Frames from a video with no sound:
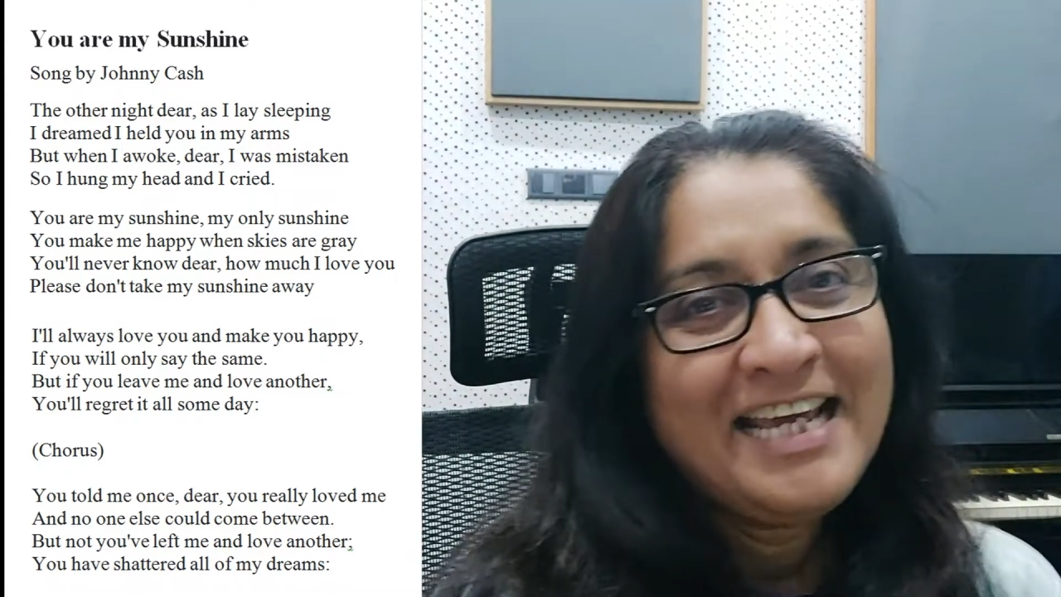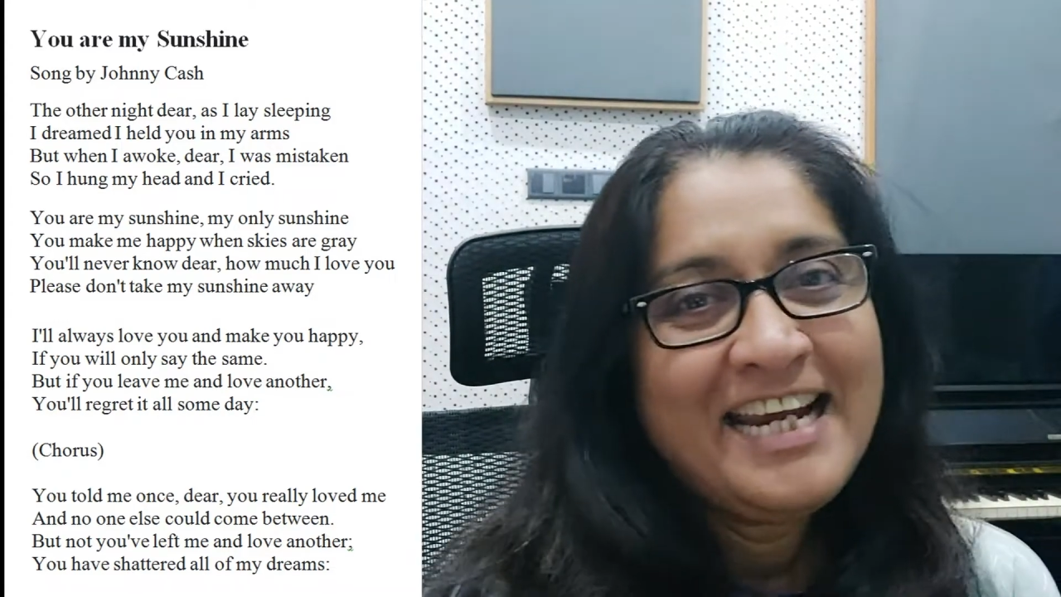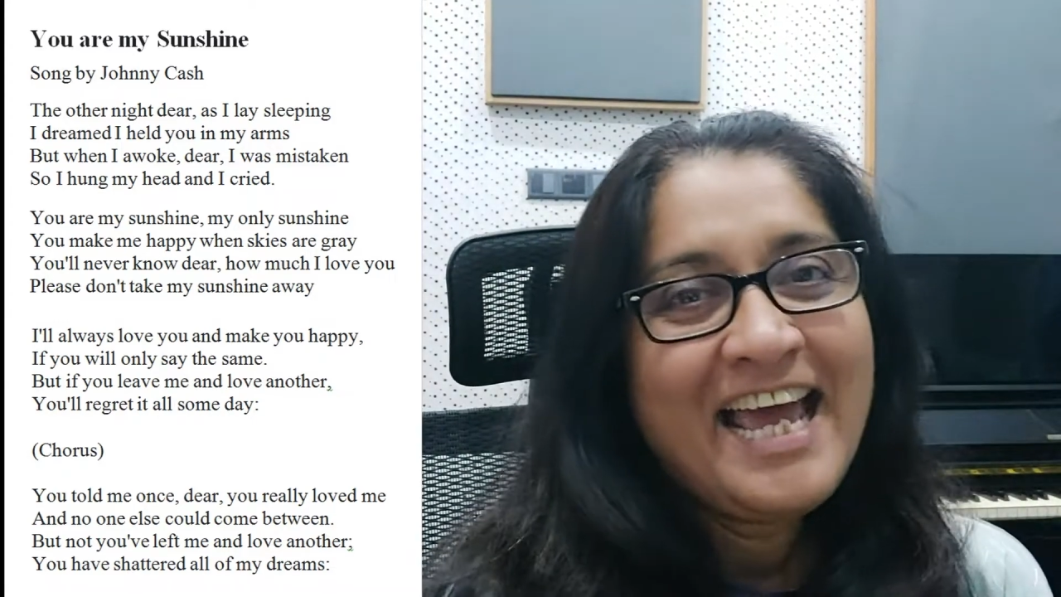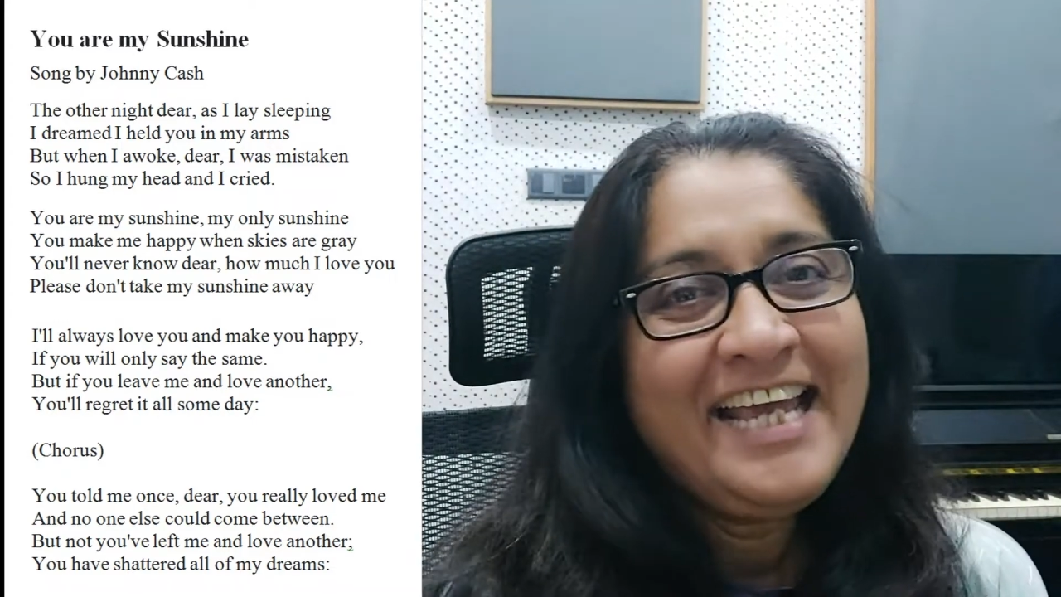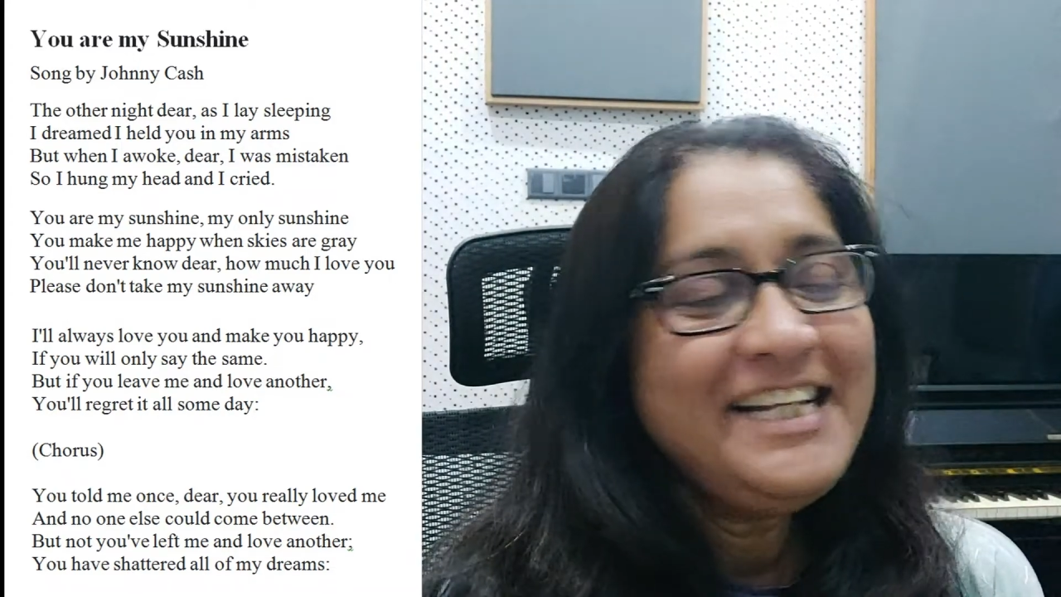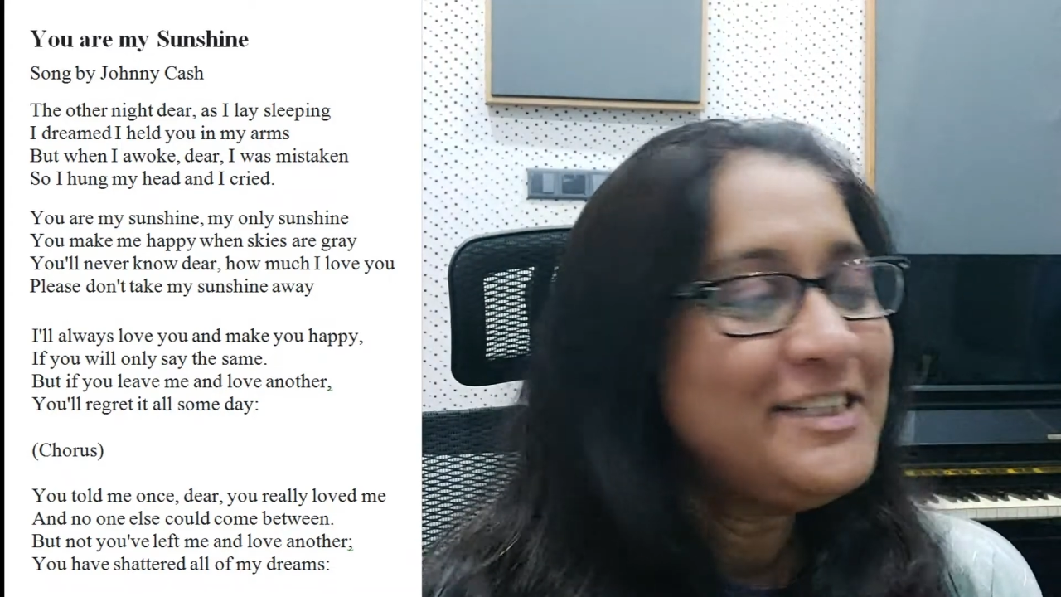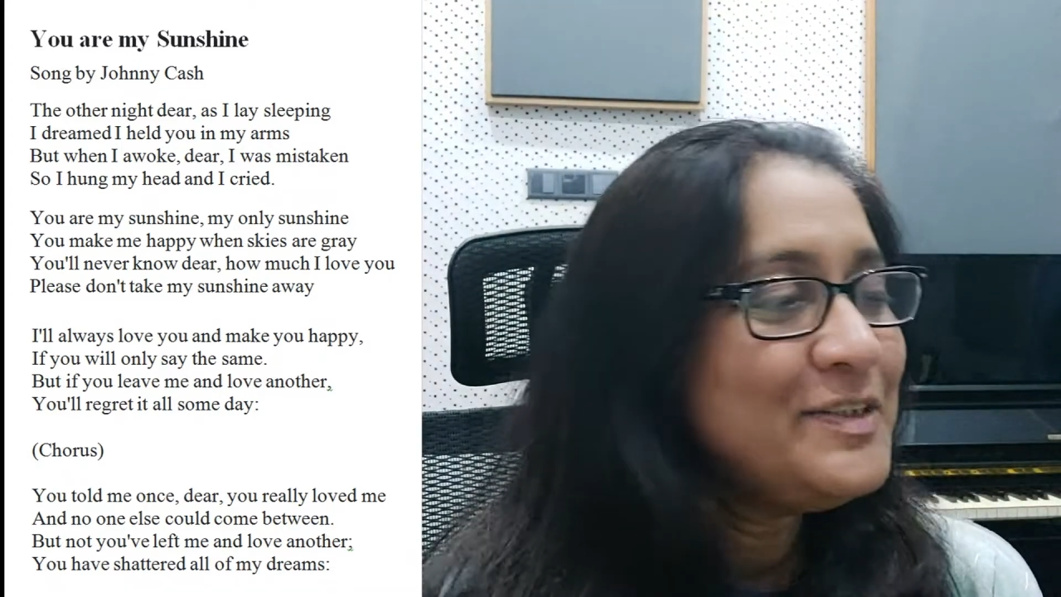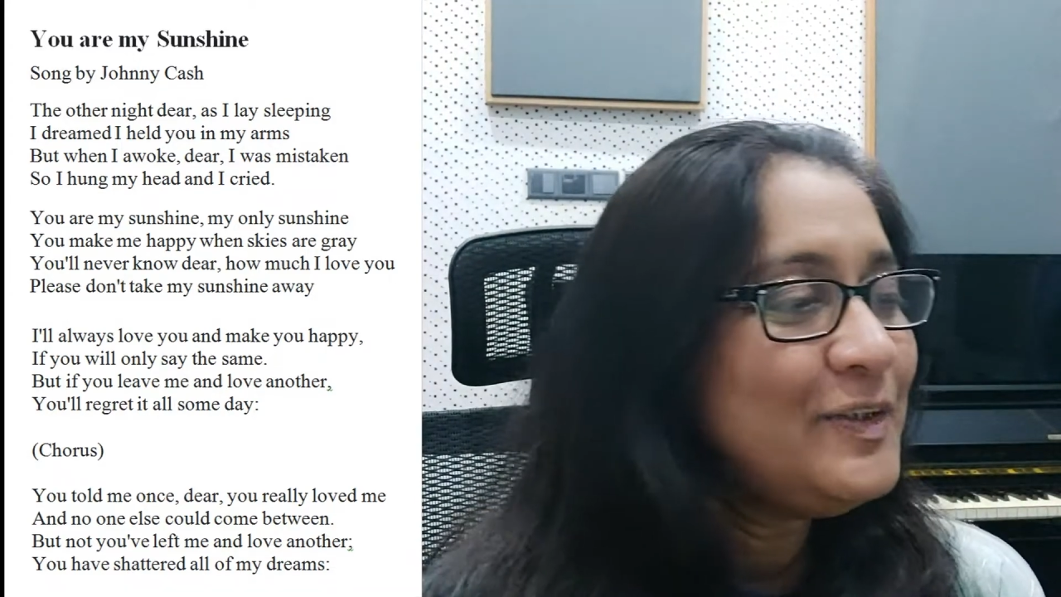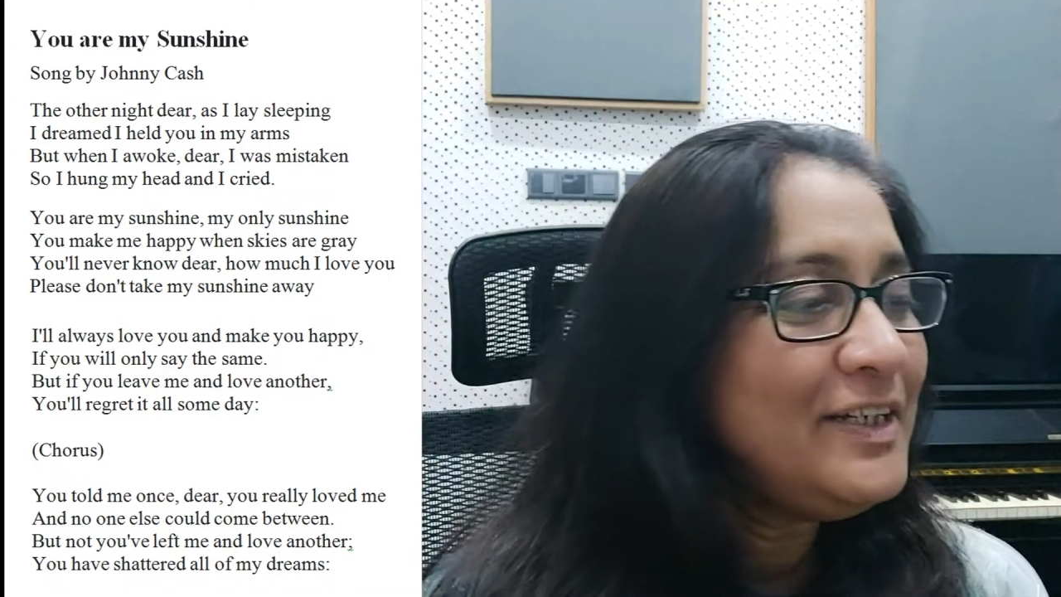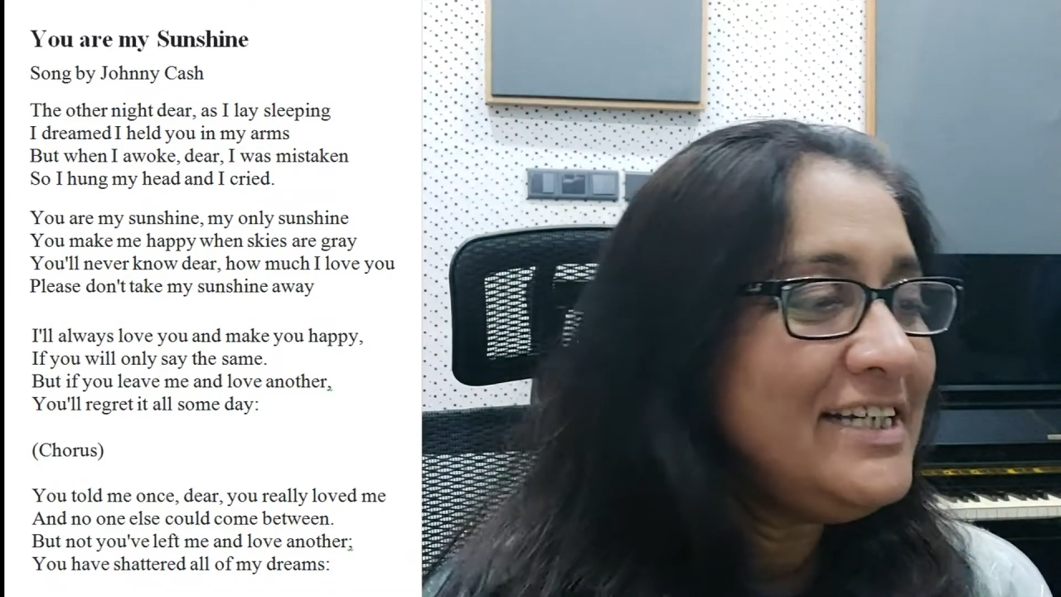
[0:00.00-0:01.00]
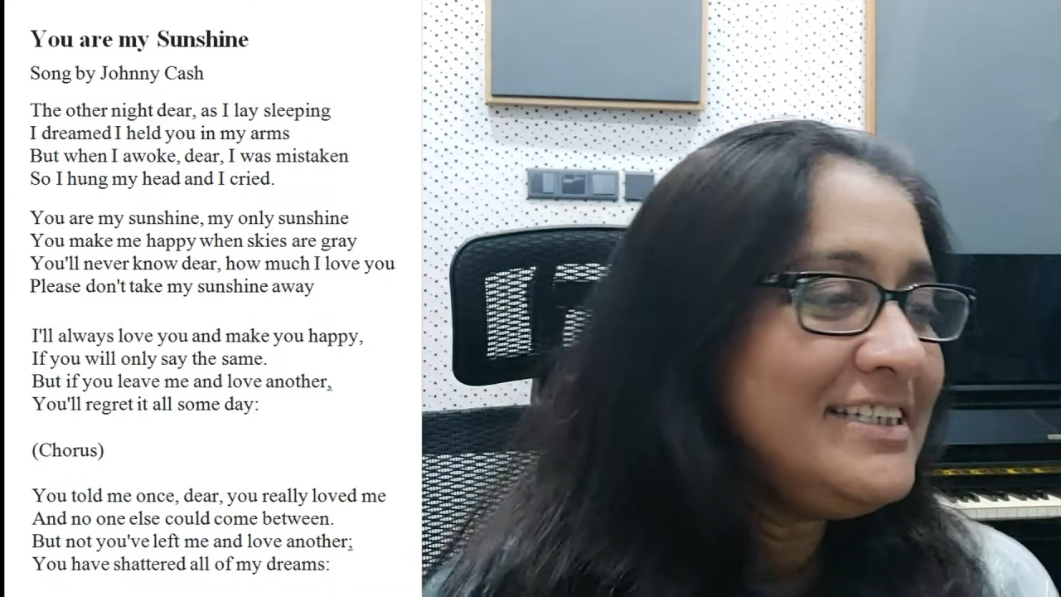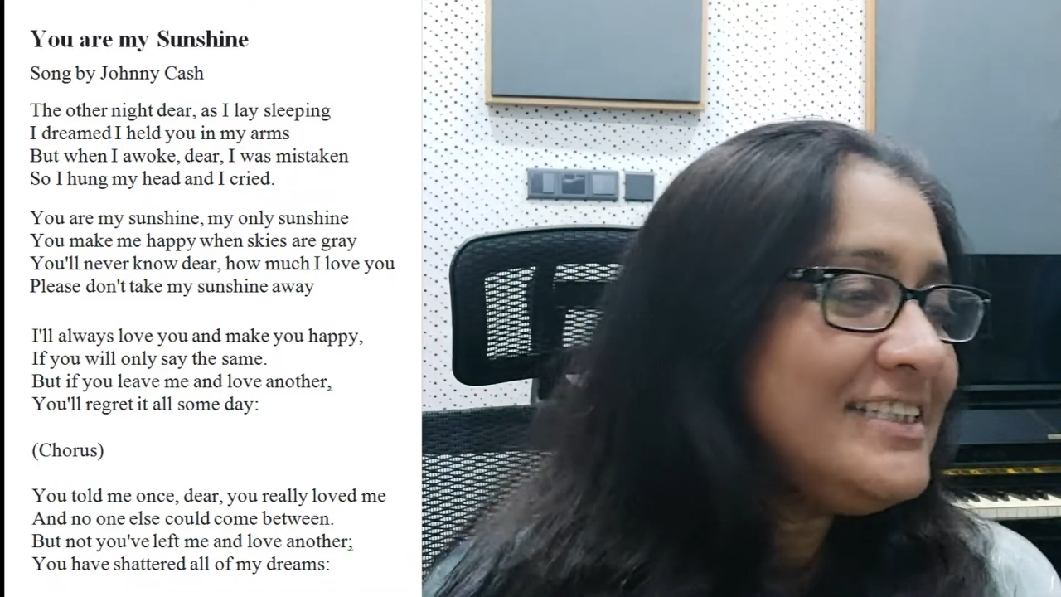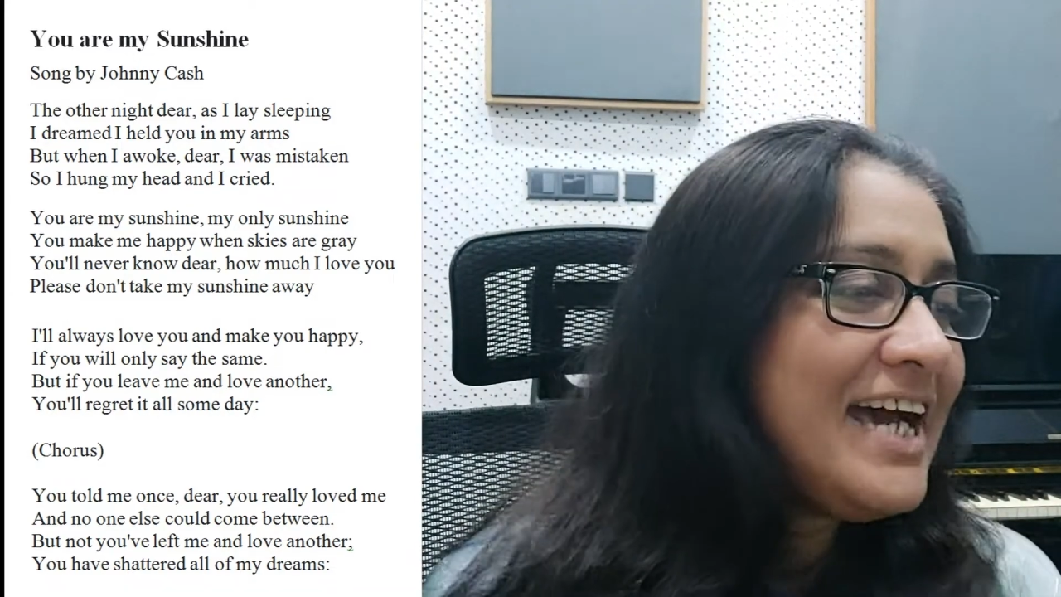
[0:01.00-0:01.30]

right? So he says,